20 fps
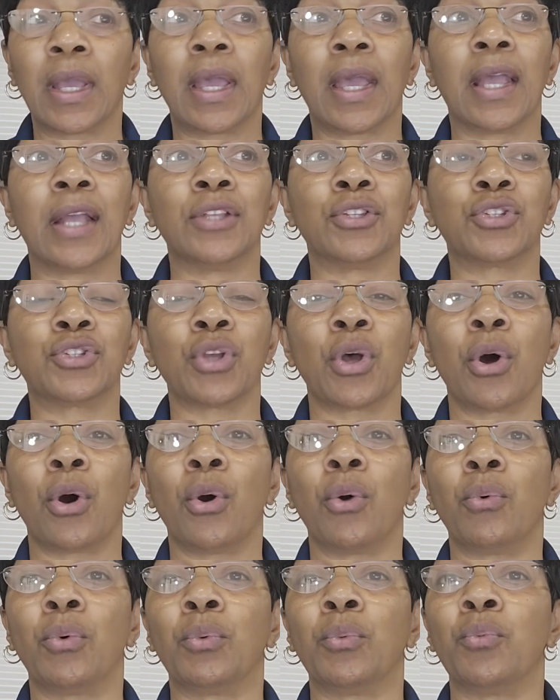And
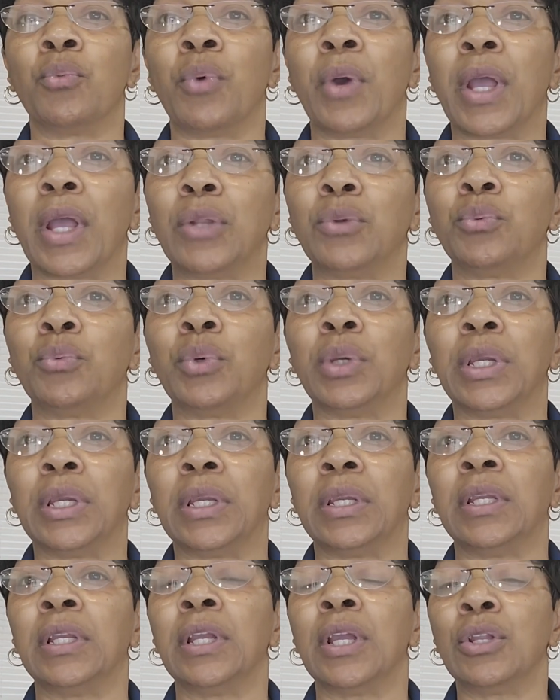so when
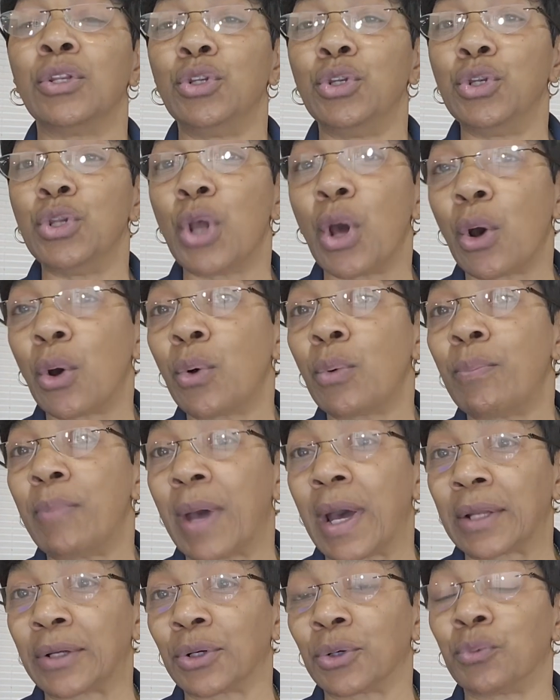we know
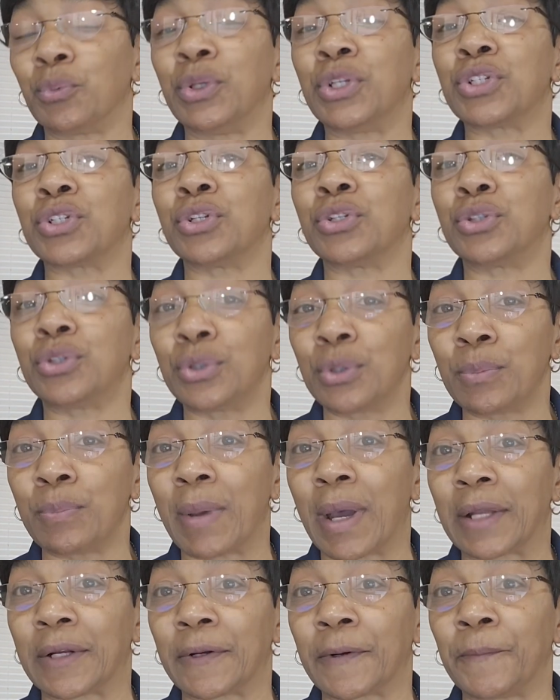better, we should do
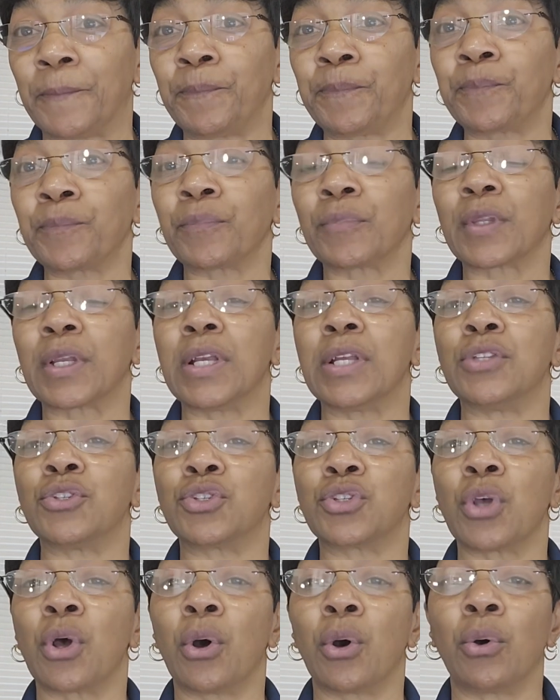better. And
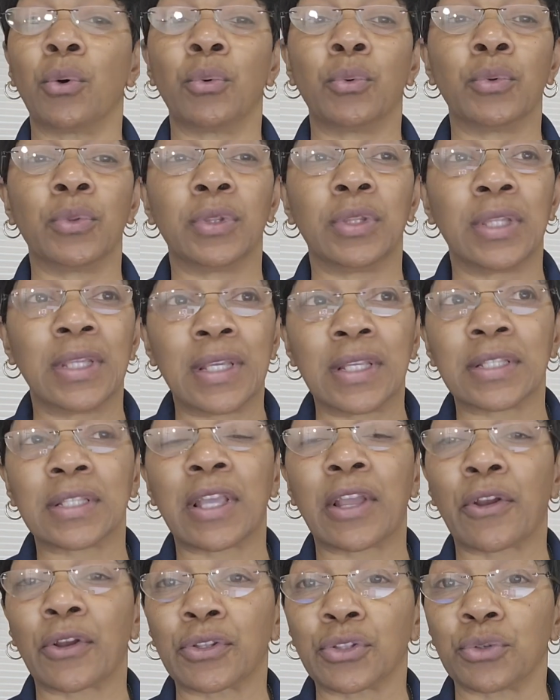so these
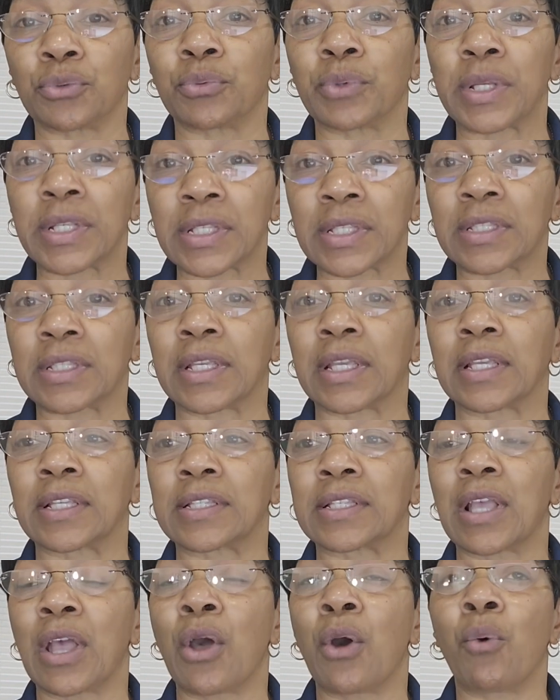
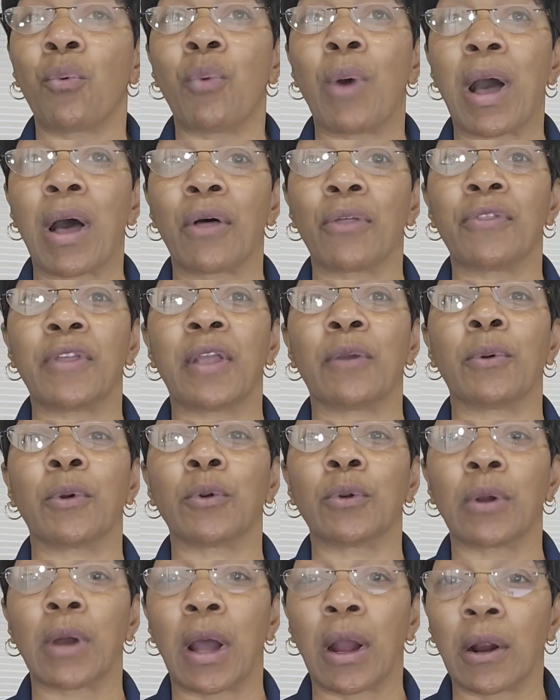characteristics, while they
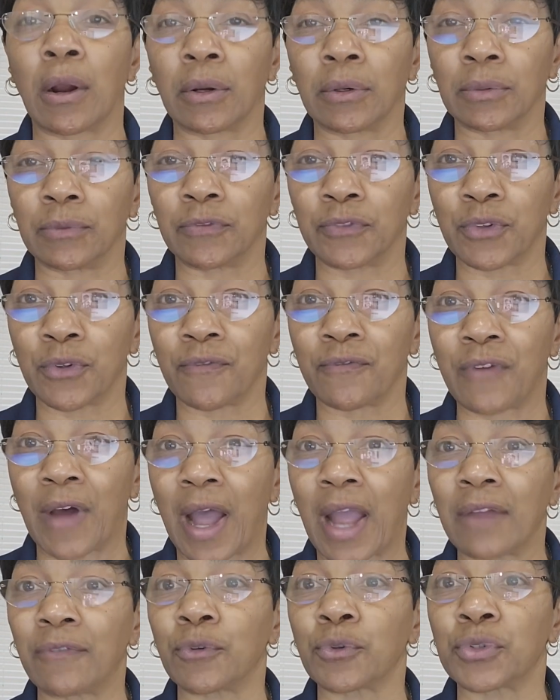were our
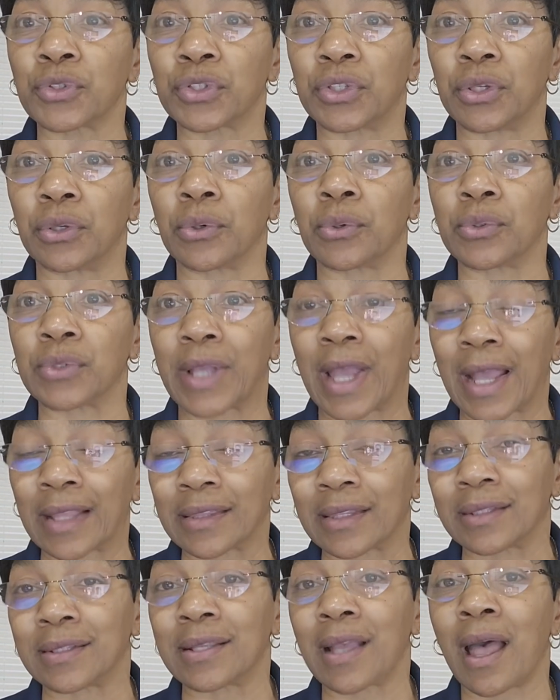survival skills at
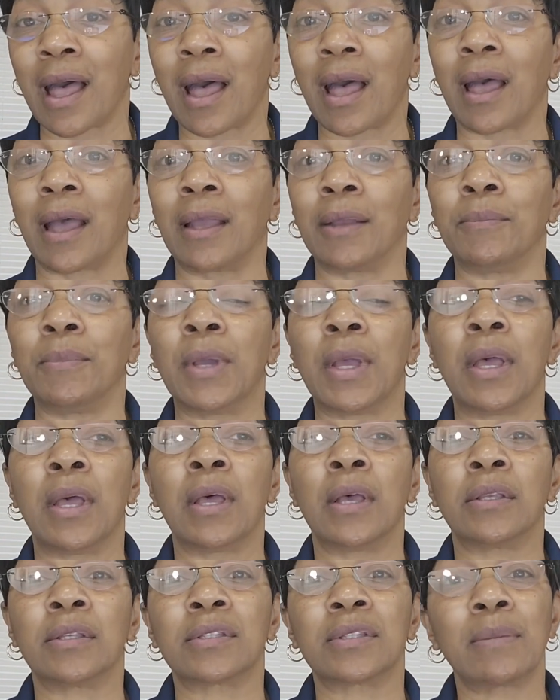the time,
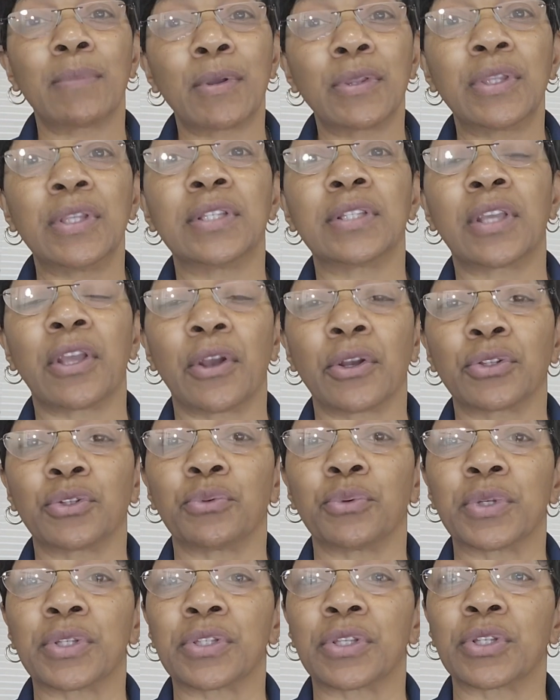some of these
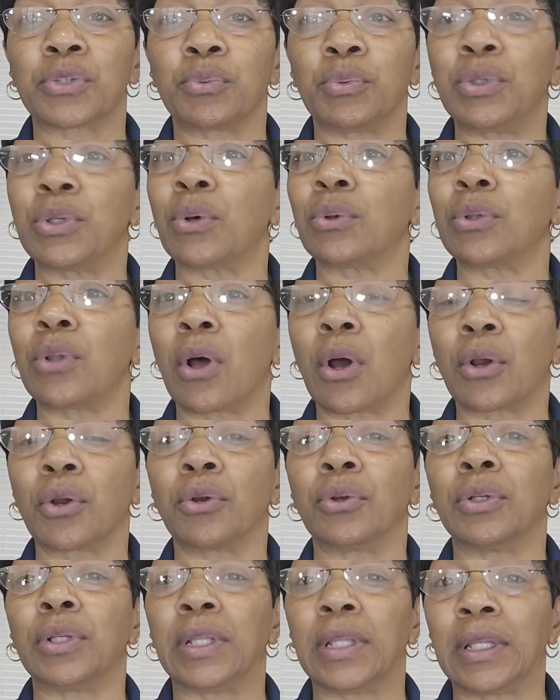characteristics we no
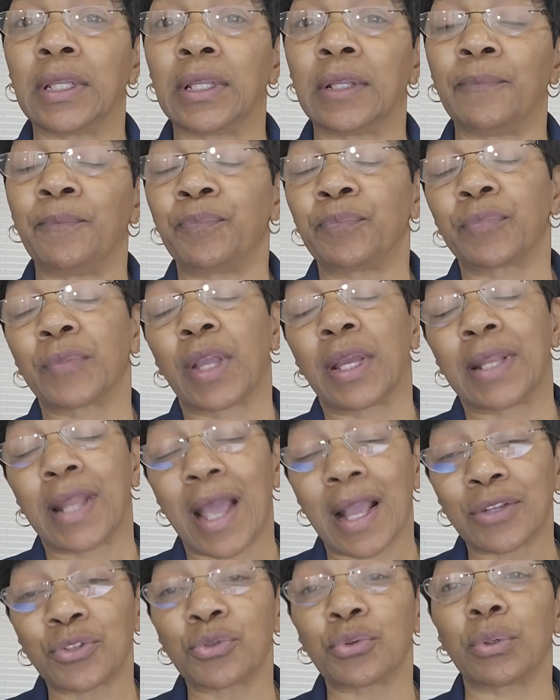longer need. And
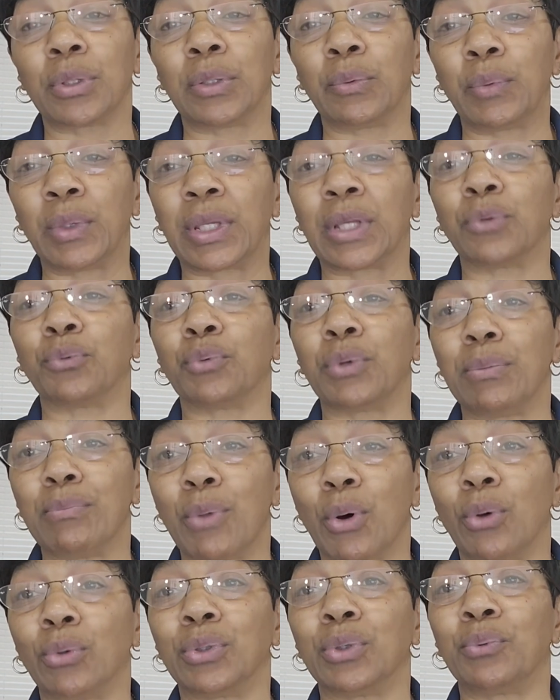actually we can
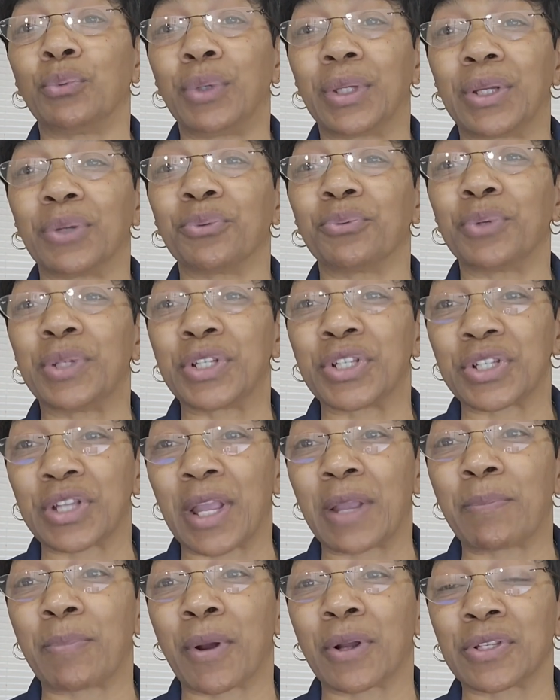remold and we can
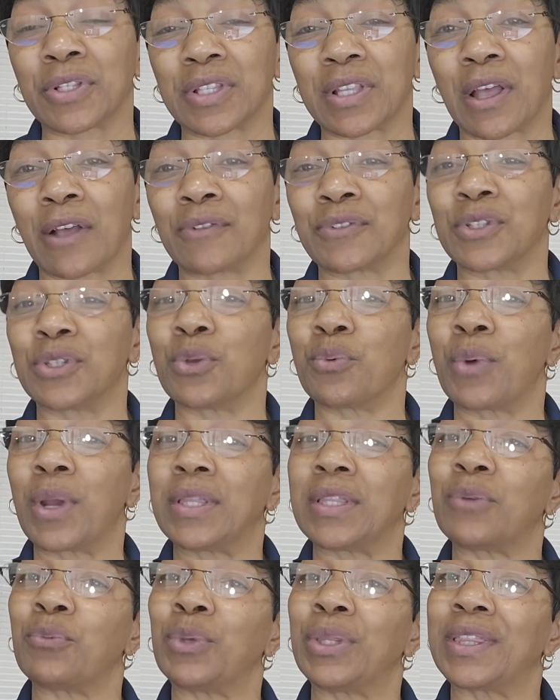reshape ourselves in the way
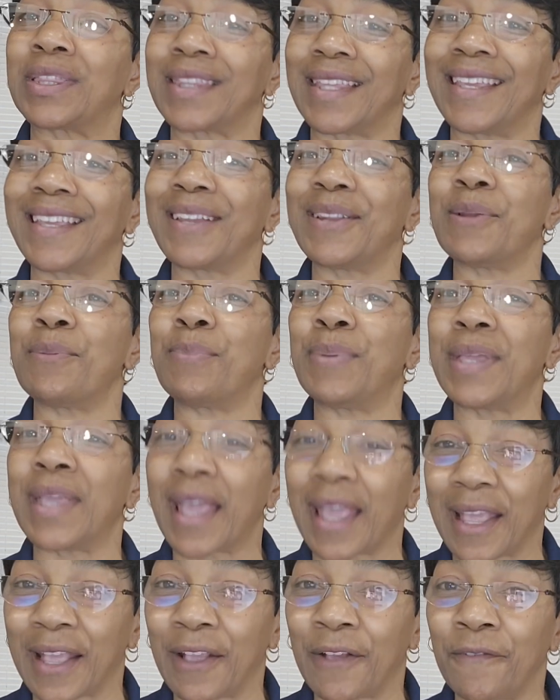that we think and
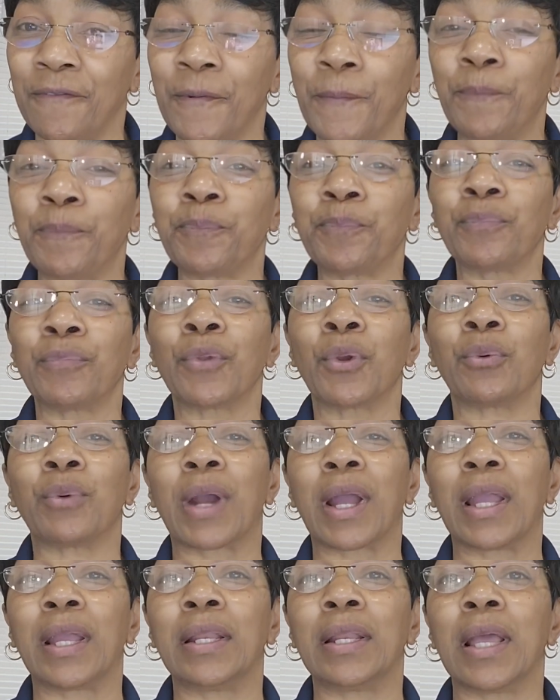behave,
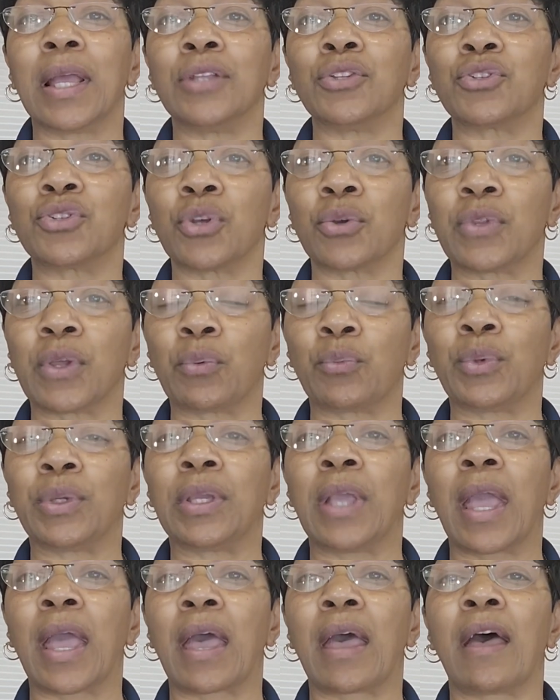right? And so that we
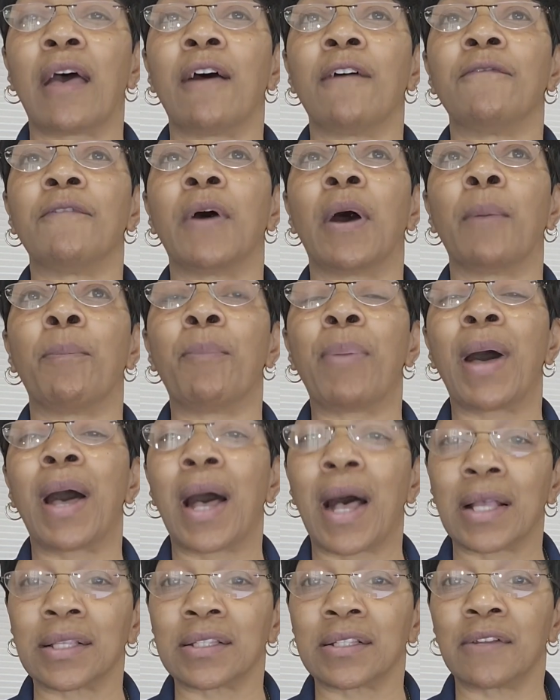have a
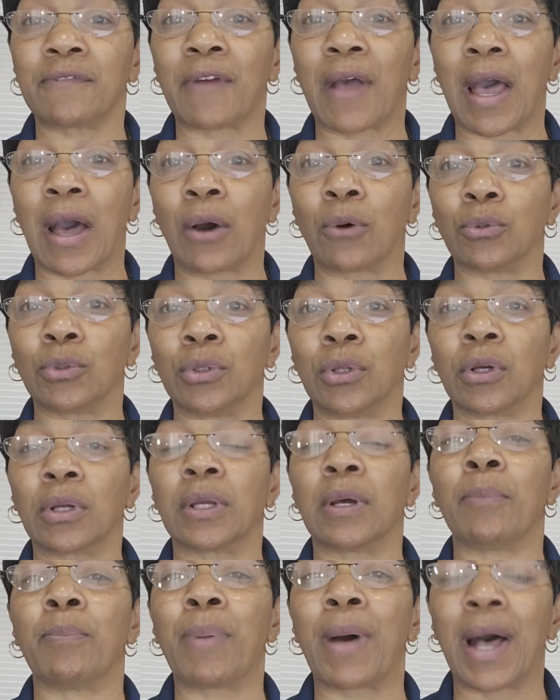positive outlook,
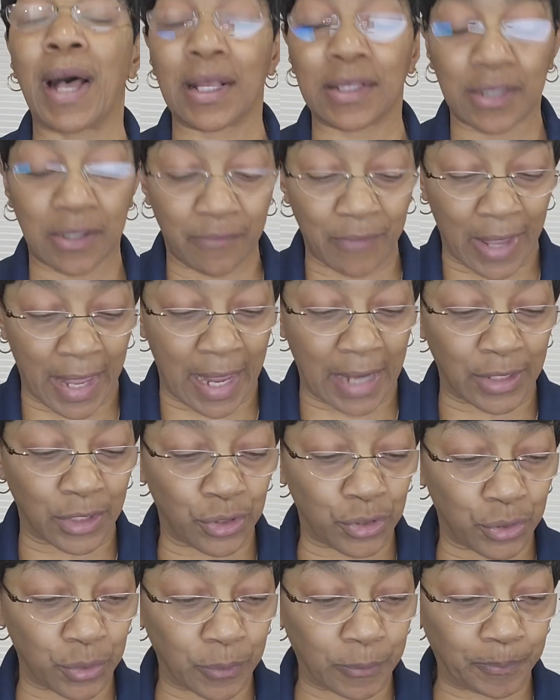a positive
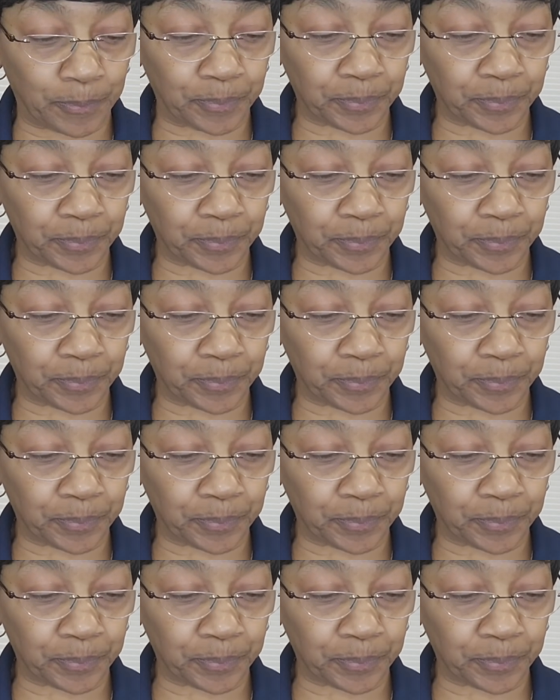attitude.